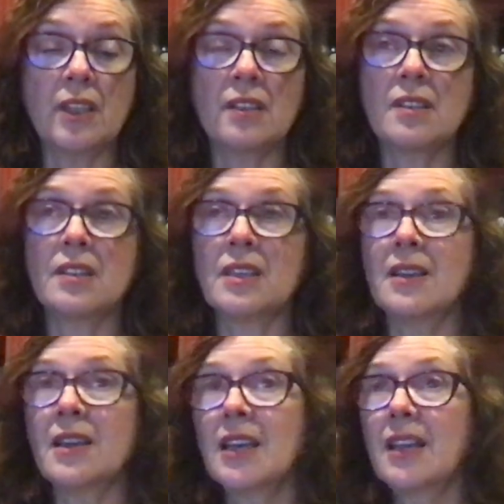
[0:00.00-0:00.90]
It's
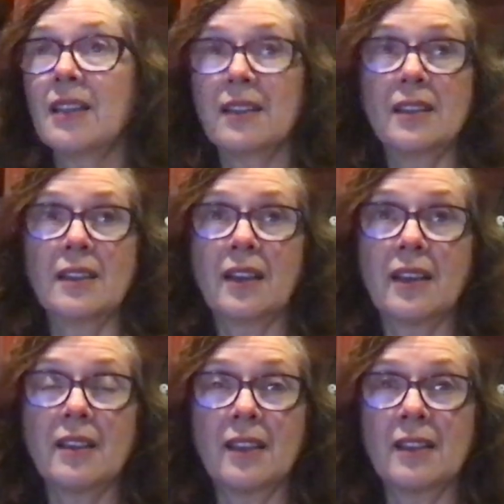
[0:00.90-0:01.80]
the the little
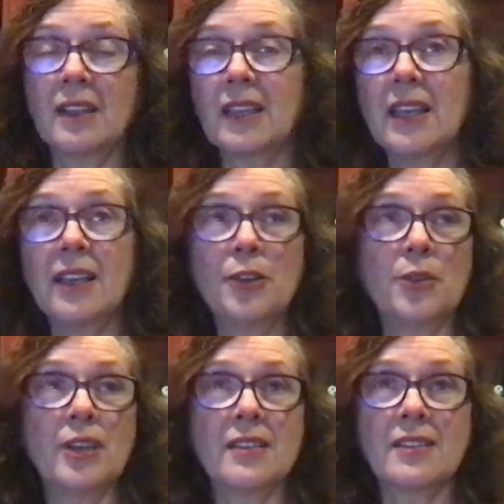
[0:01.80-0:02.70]
the little kid who
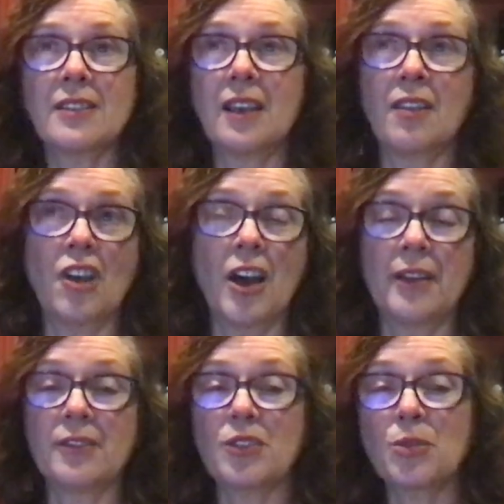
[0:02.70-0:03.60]
does a lot
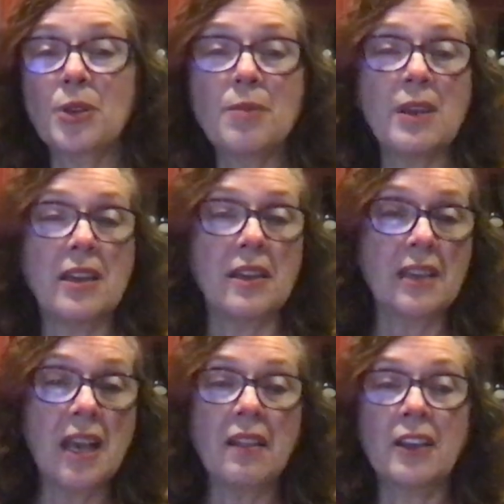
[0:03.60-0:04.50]
of screaming and
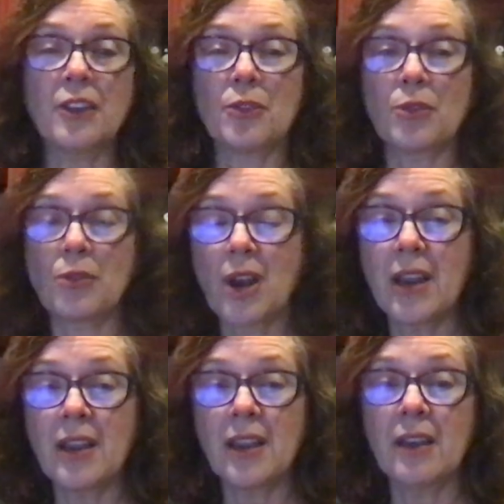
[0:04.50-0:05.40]
yelling or
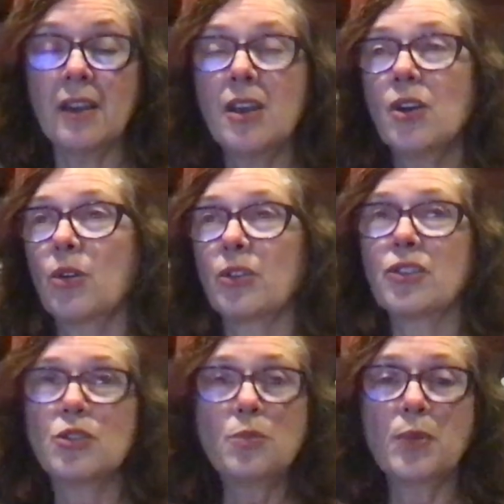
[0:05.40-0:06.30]
crying or
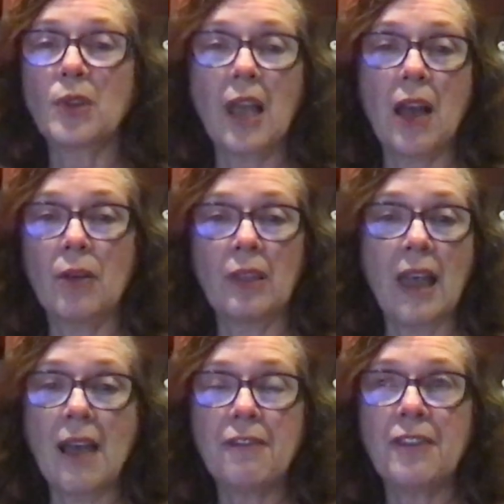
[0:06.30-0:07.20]
super loud
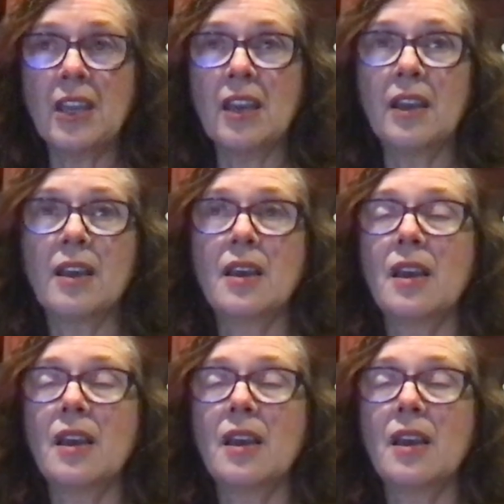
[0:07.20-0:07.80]
laughing.